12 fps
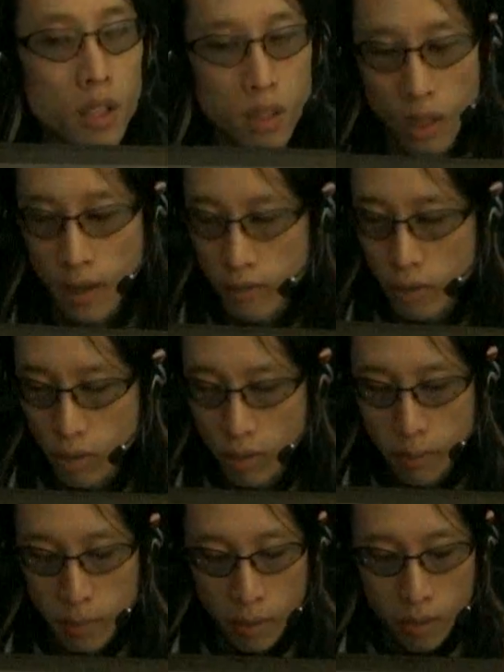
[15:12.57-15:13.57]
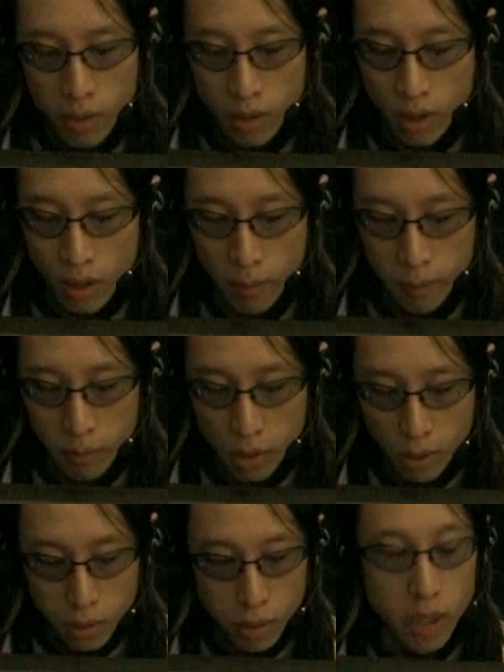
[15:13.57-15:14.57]
Uh, you have to do them both.
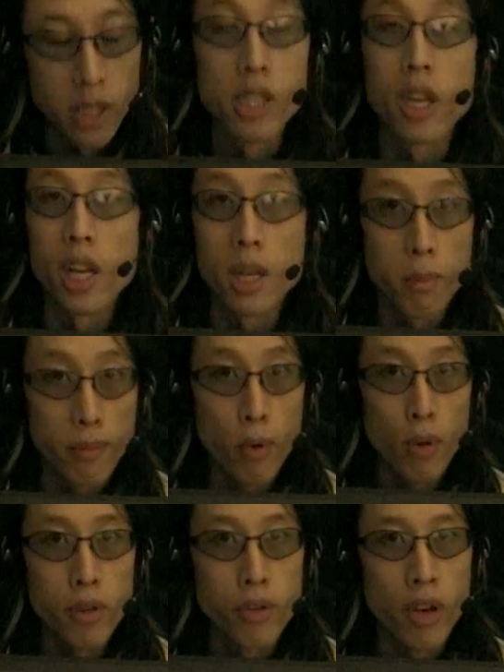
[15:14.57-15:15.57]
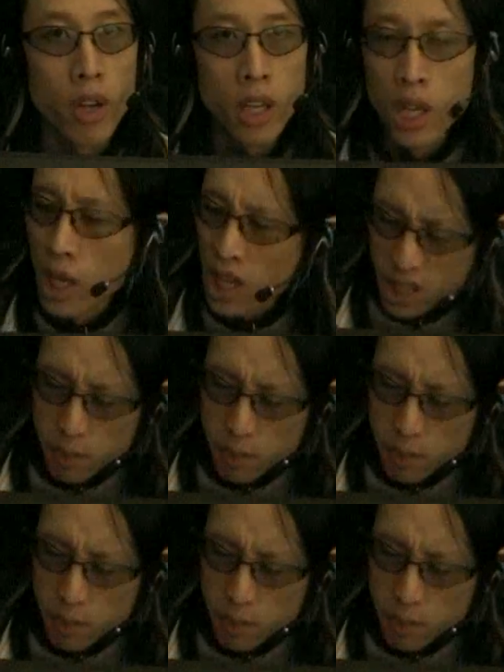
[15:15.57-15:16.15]
Um, you'll do the designing before the drawing,